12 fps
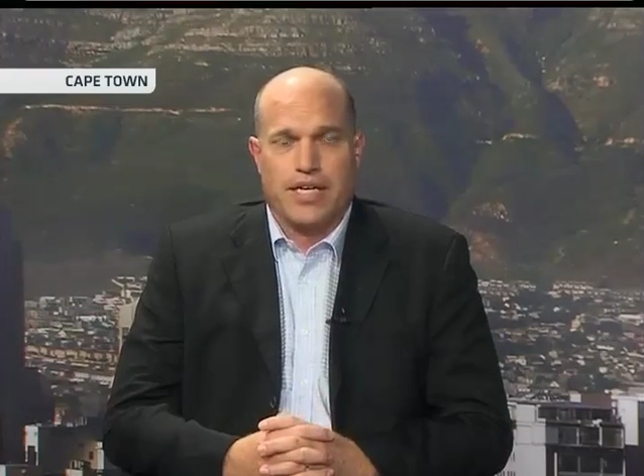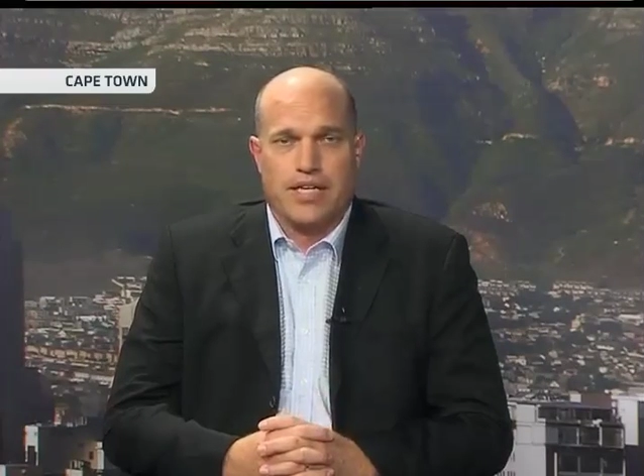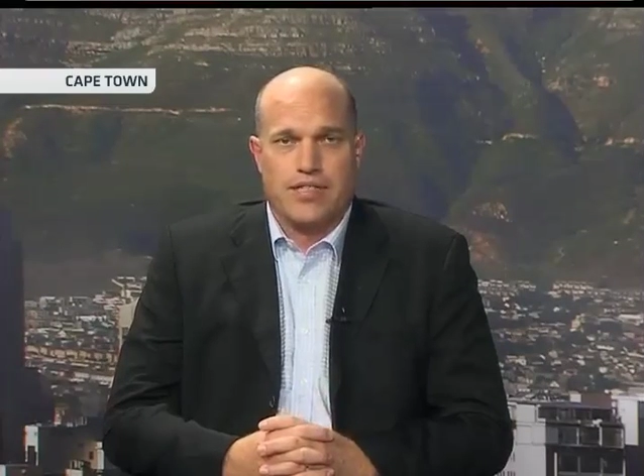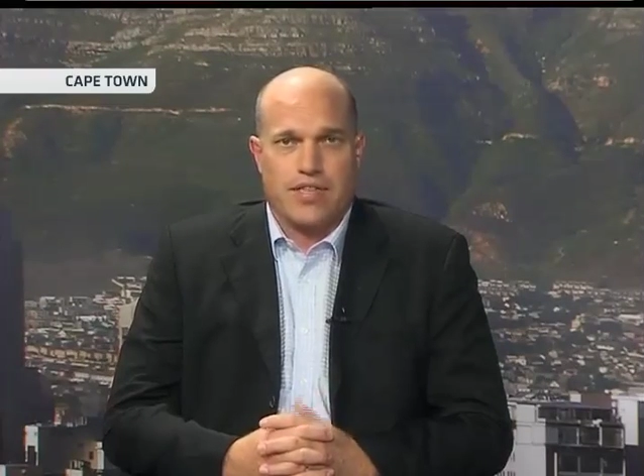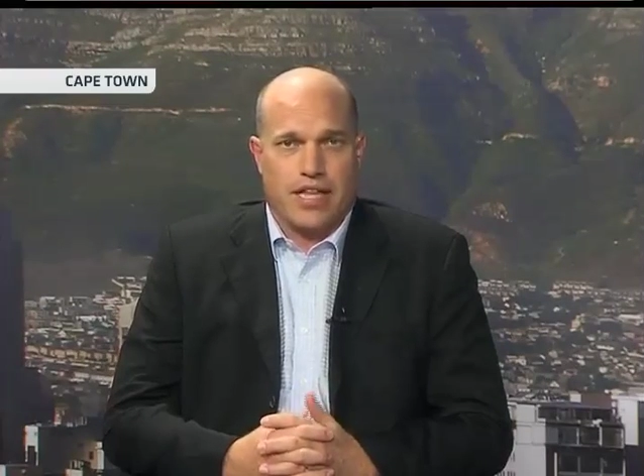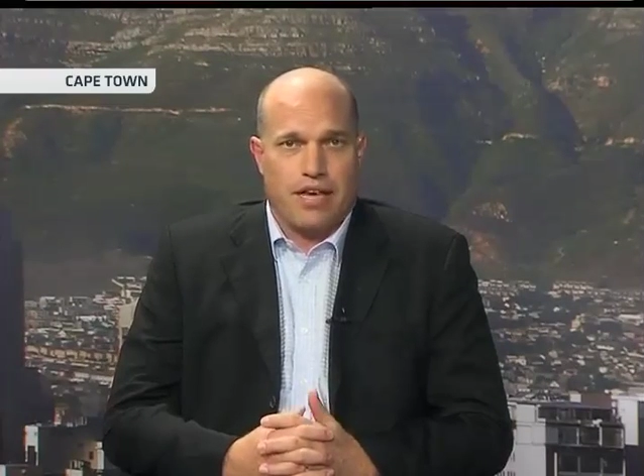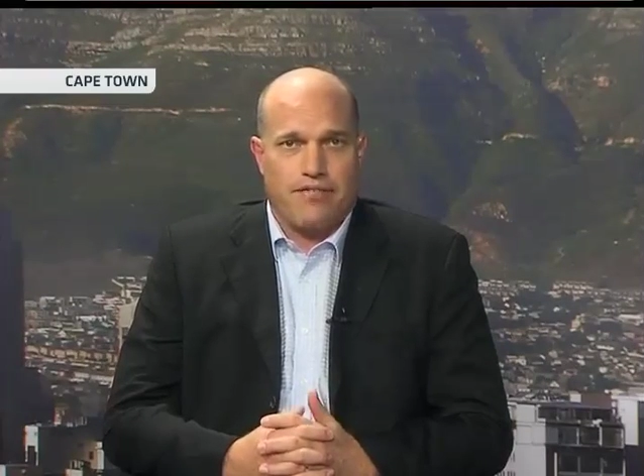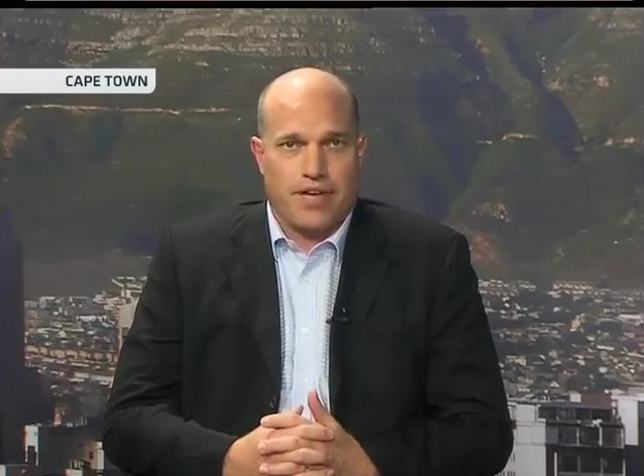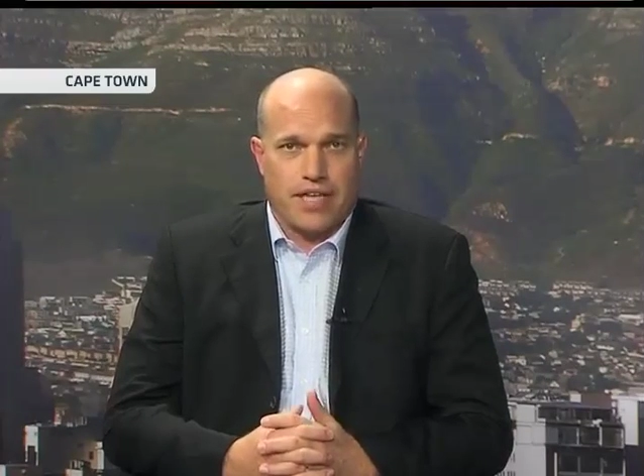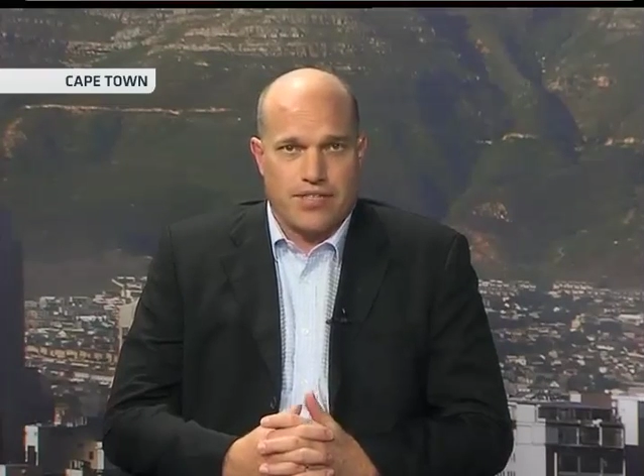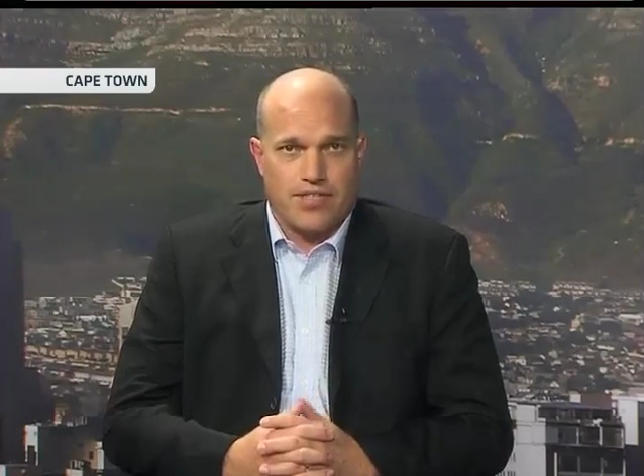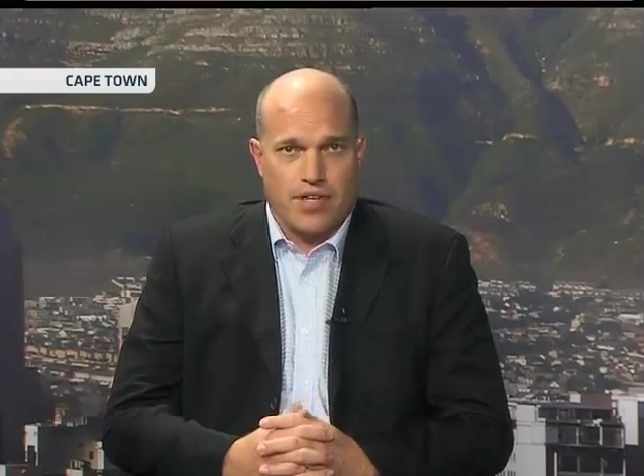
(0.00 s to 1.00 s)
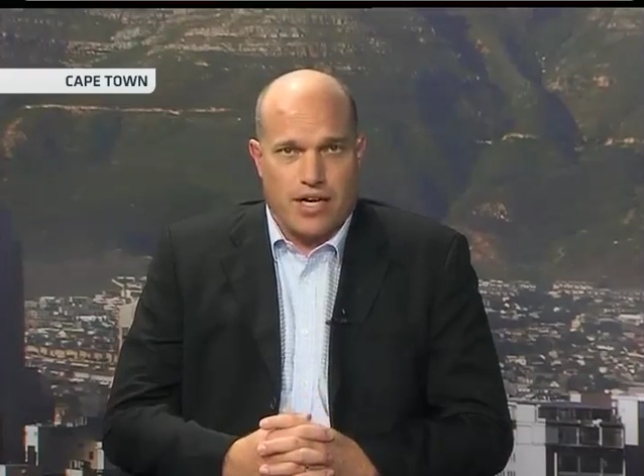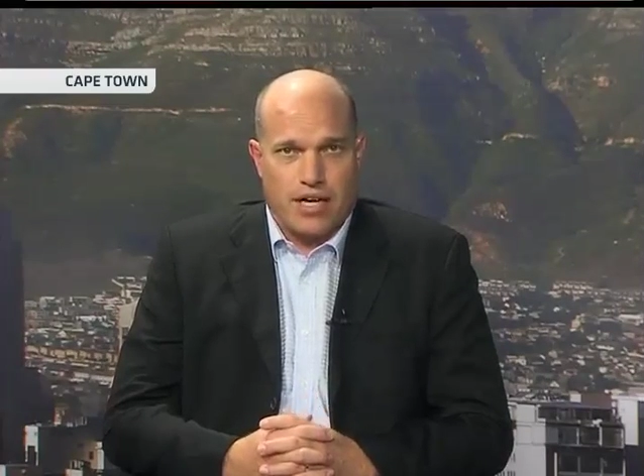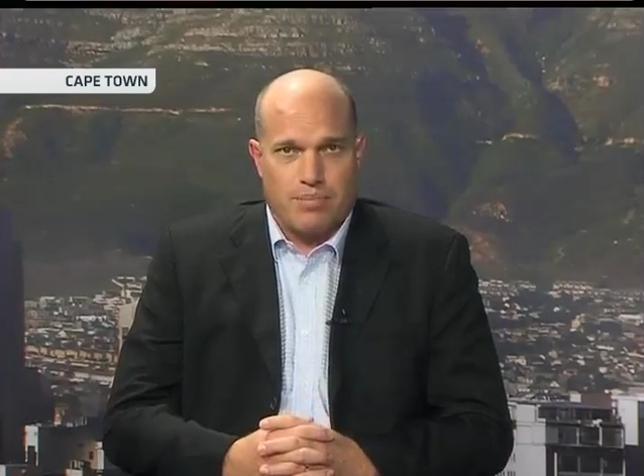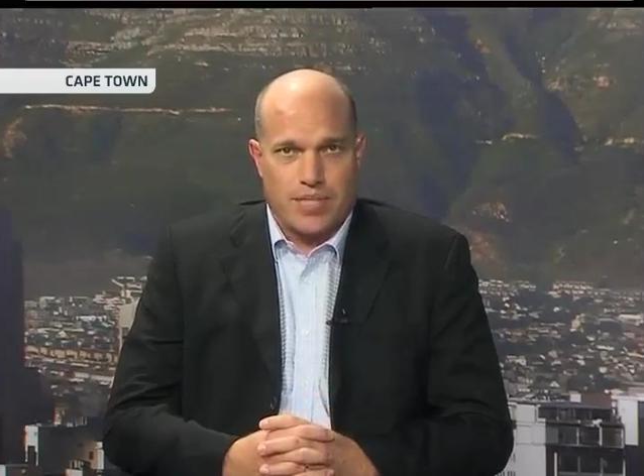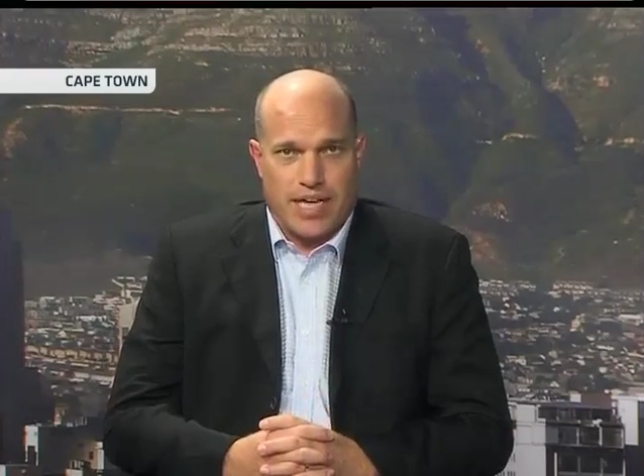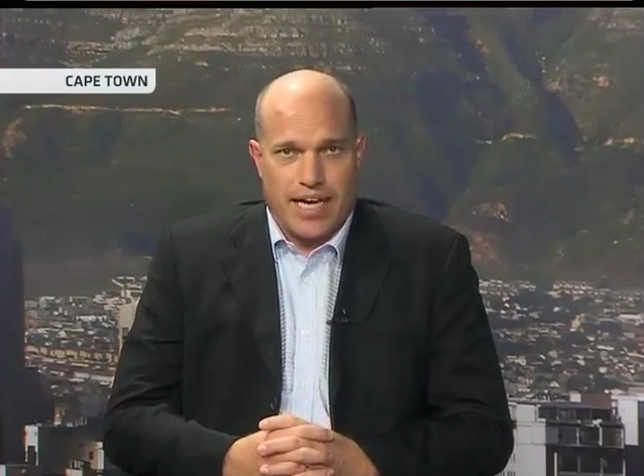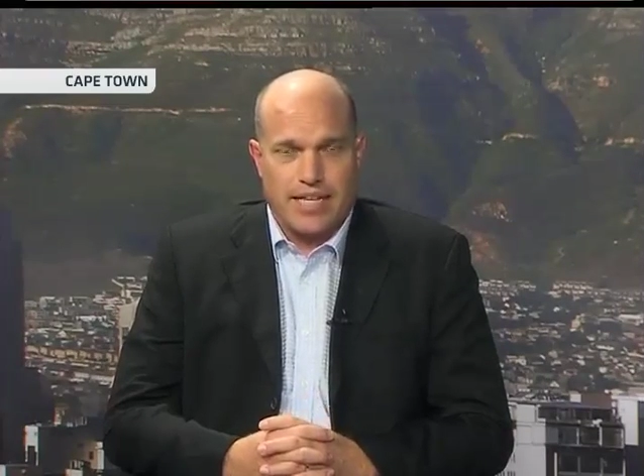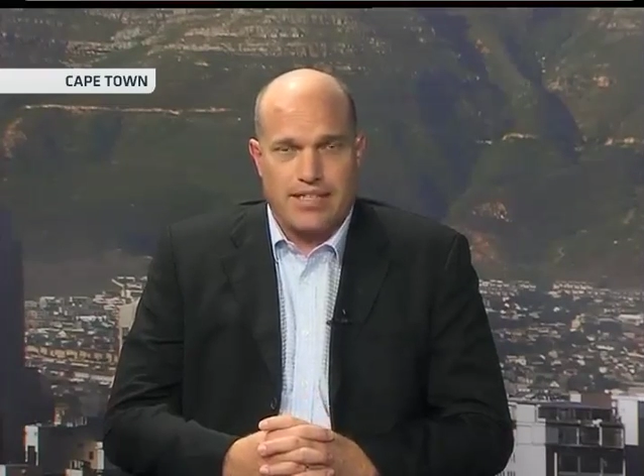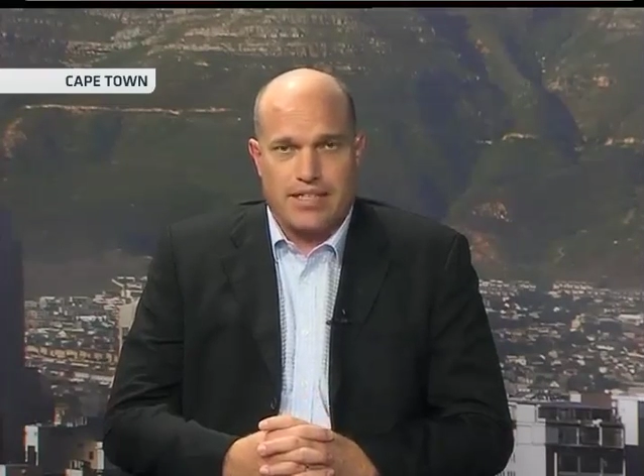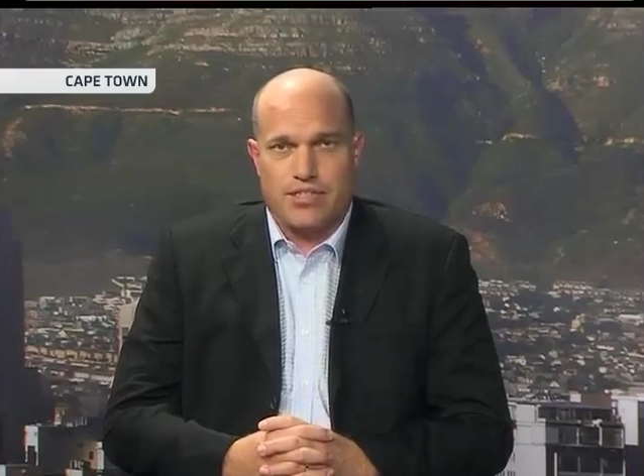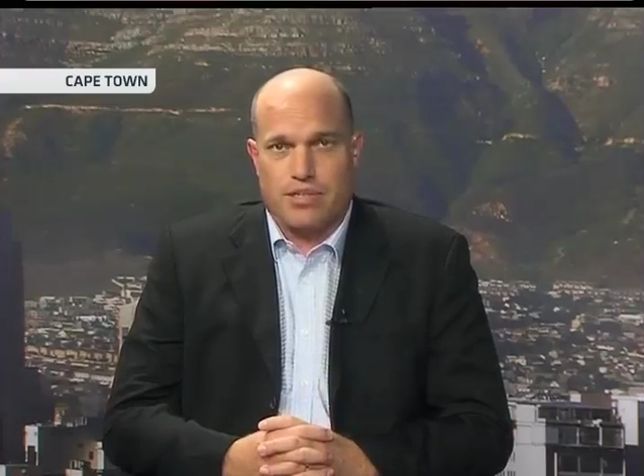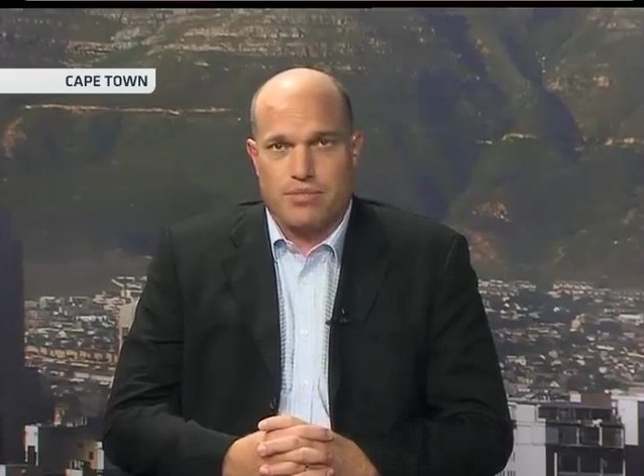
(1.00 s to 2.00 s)
South African startups get
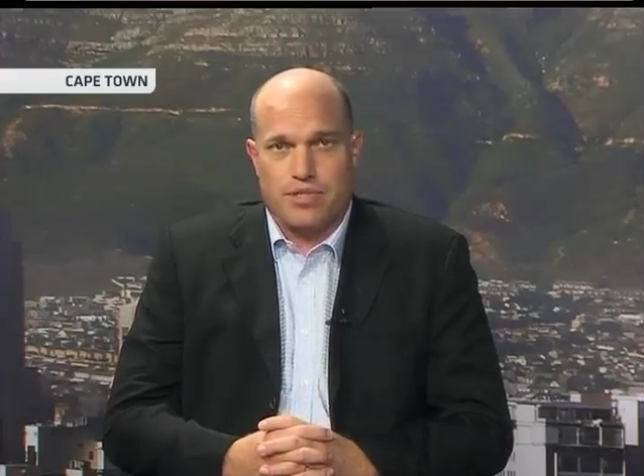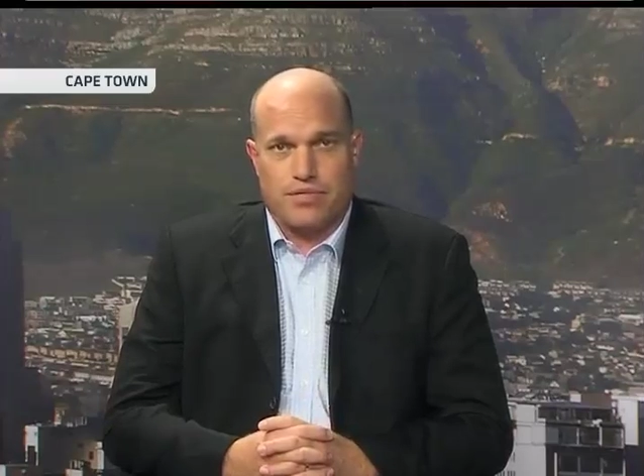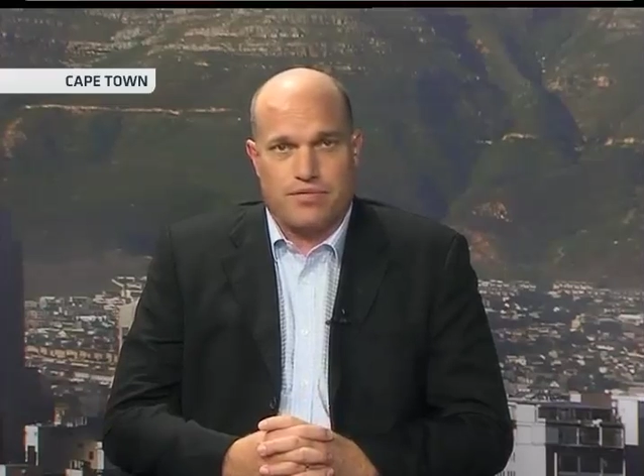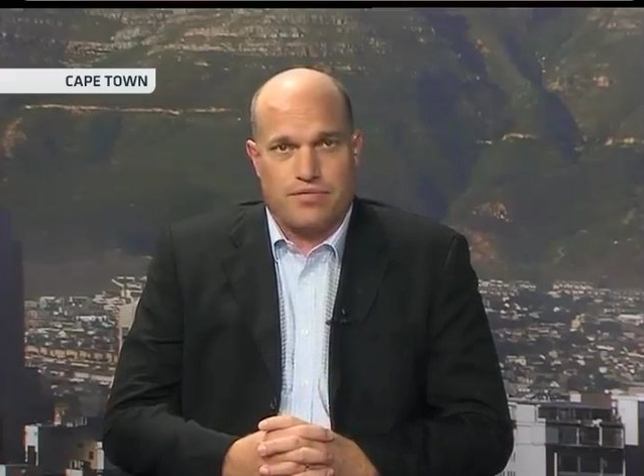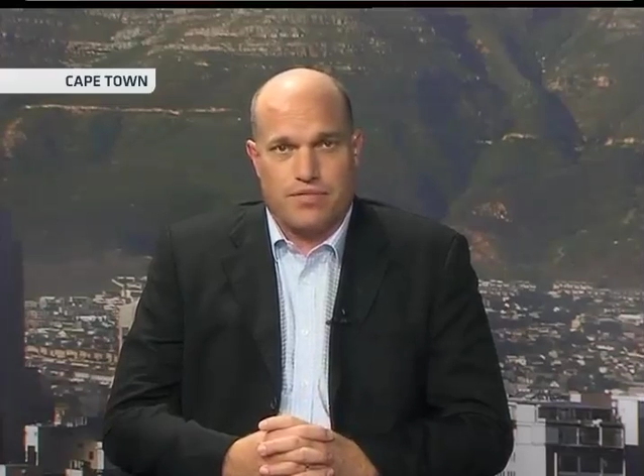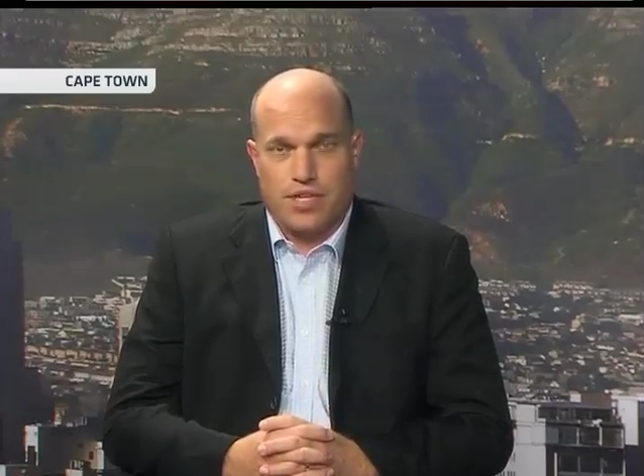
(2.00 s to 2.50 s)
in terms of